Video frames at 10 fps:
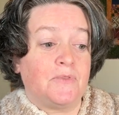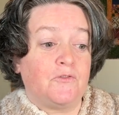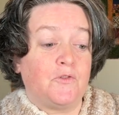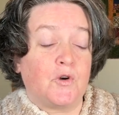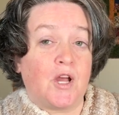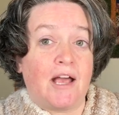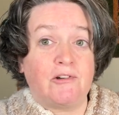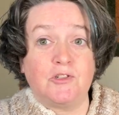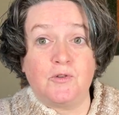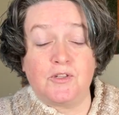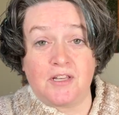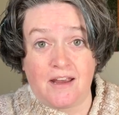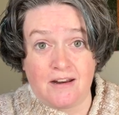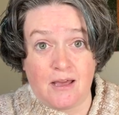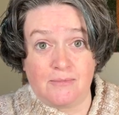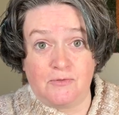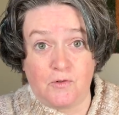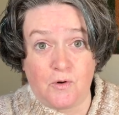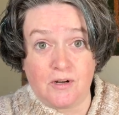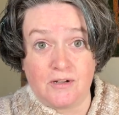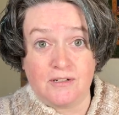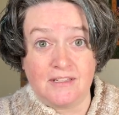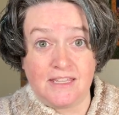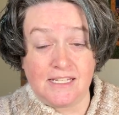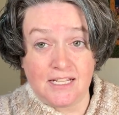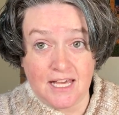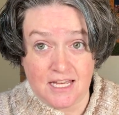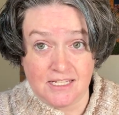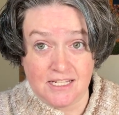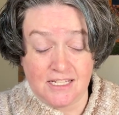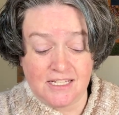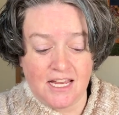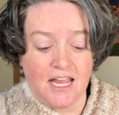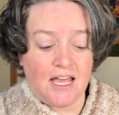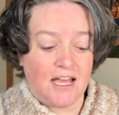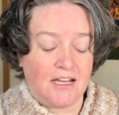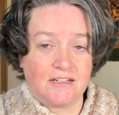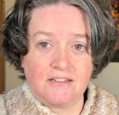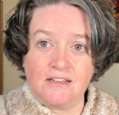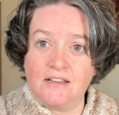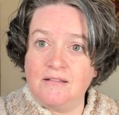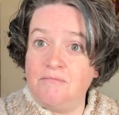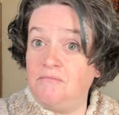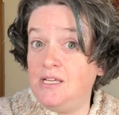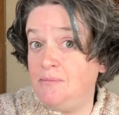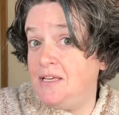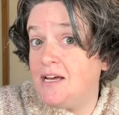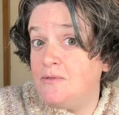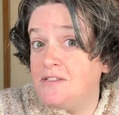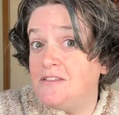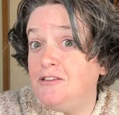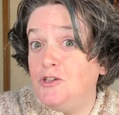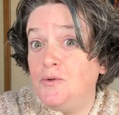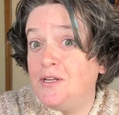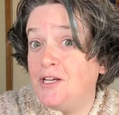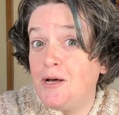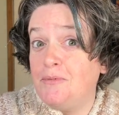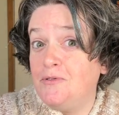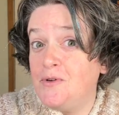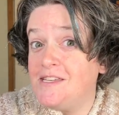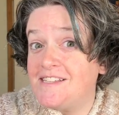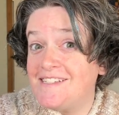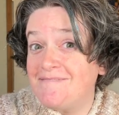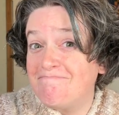for how to sign up for these classes, and maybe I will see you in a couple of weeks.